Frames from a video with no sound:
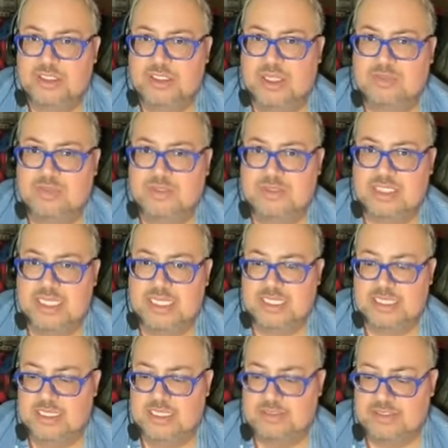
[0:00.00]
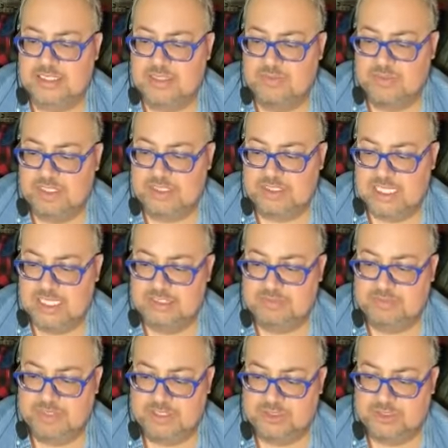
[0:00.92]
almost like uh, someone is
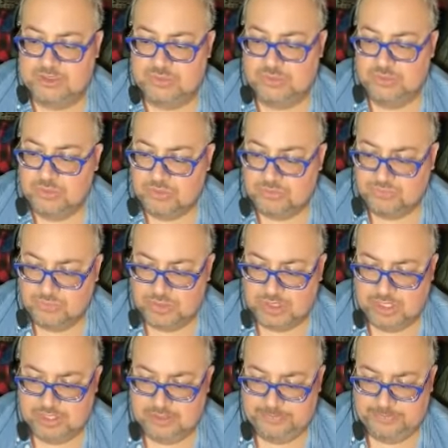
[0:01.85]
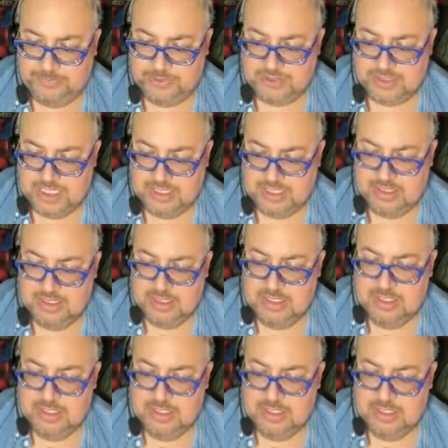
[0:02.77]
not being truthful 100%.